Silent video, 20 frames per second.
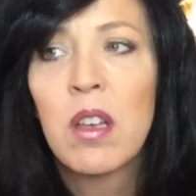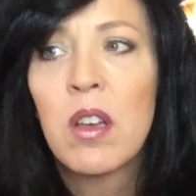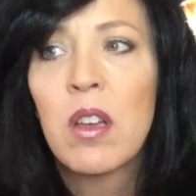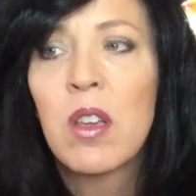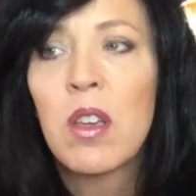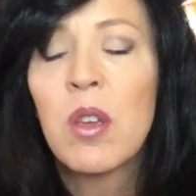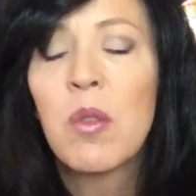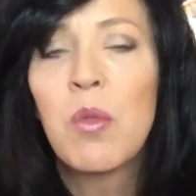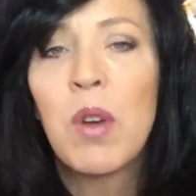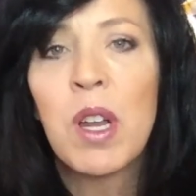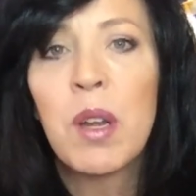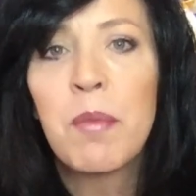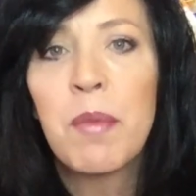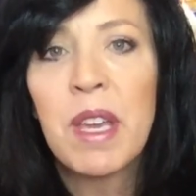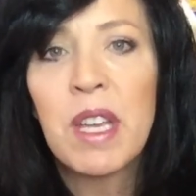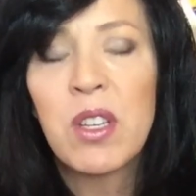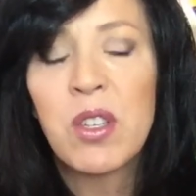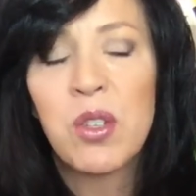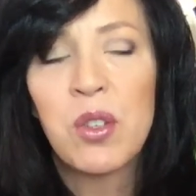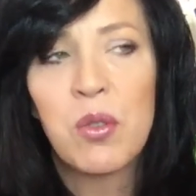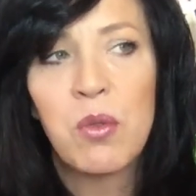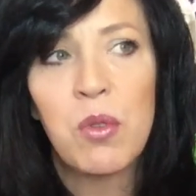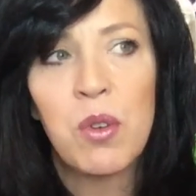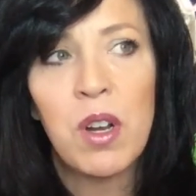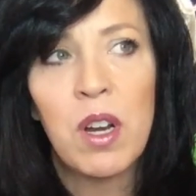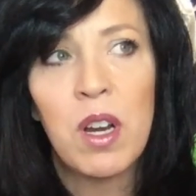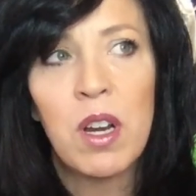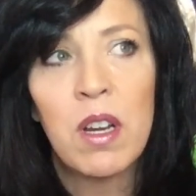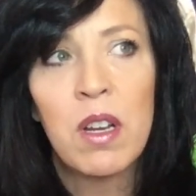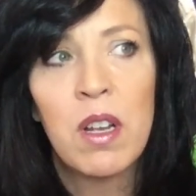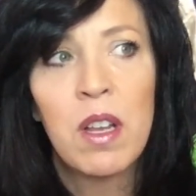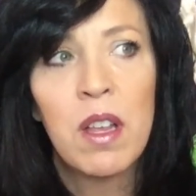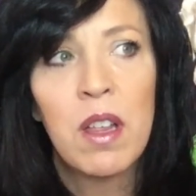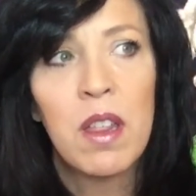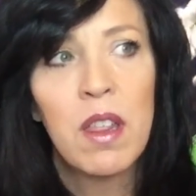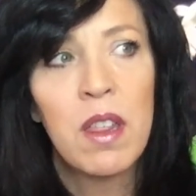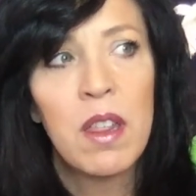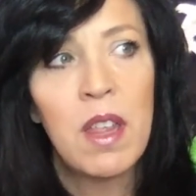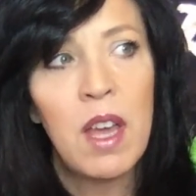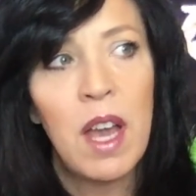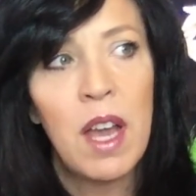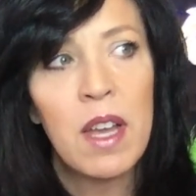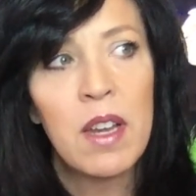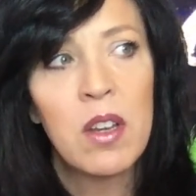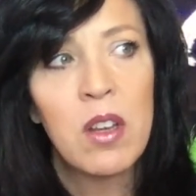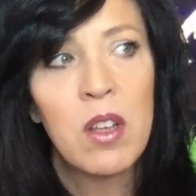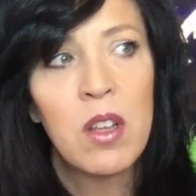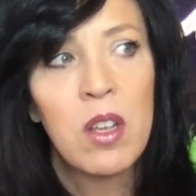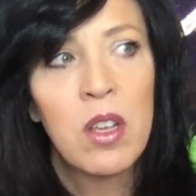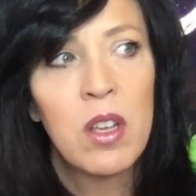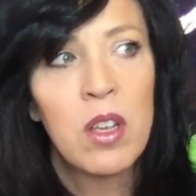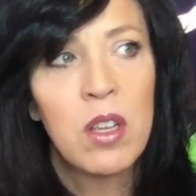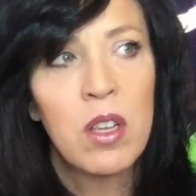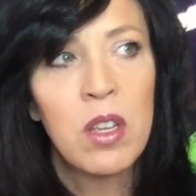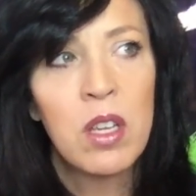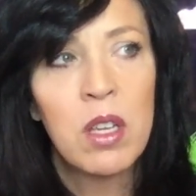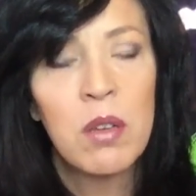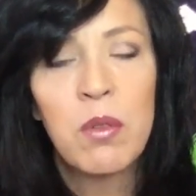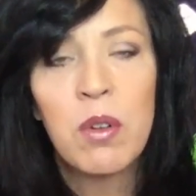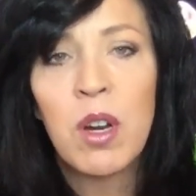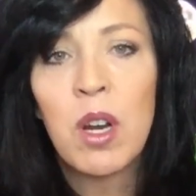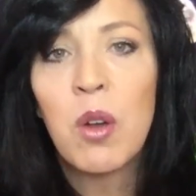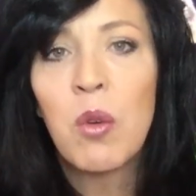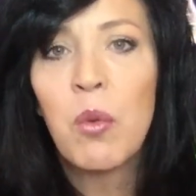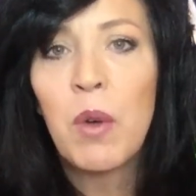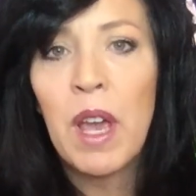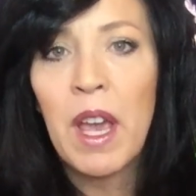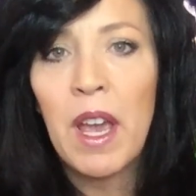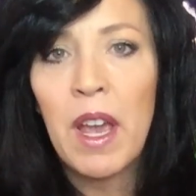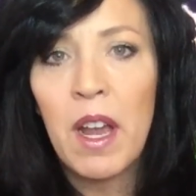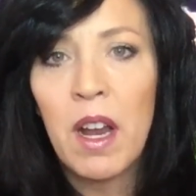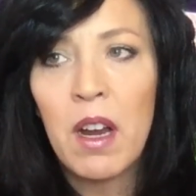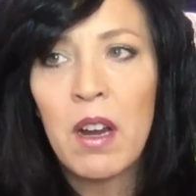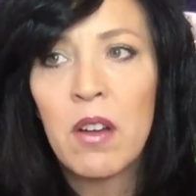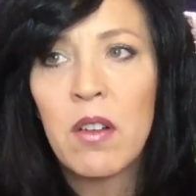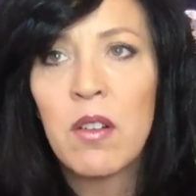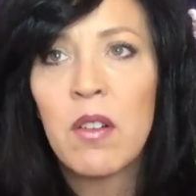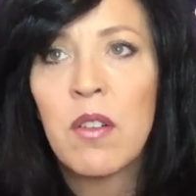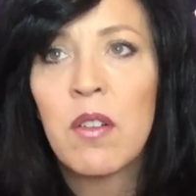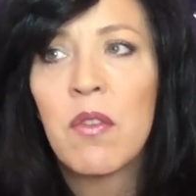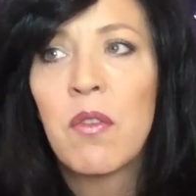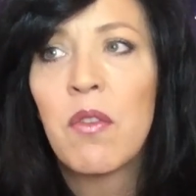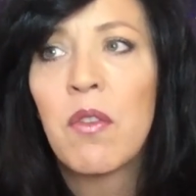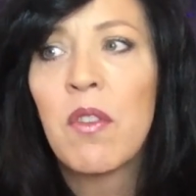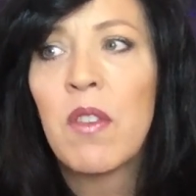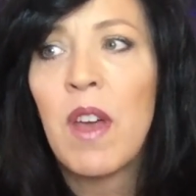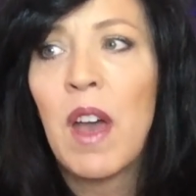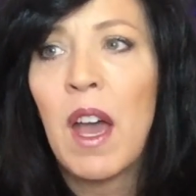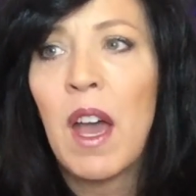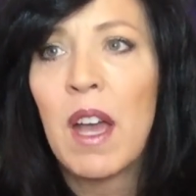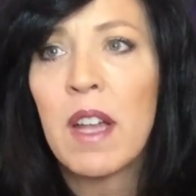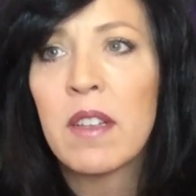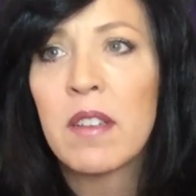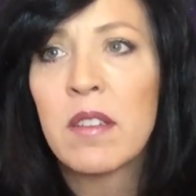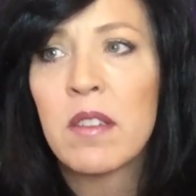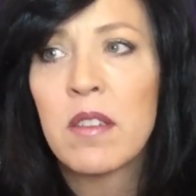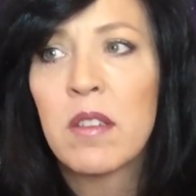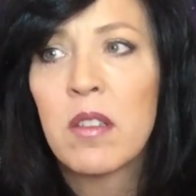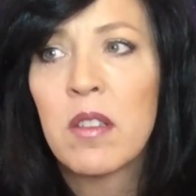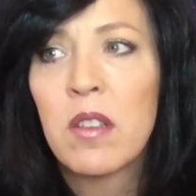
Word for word: You want to make sure that you are aware that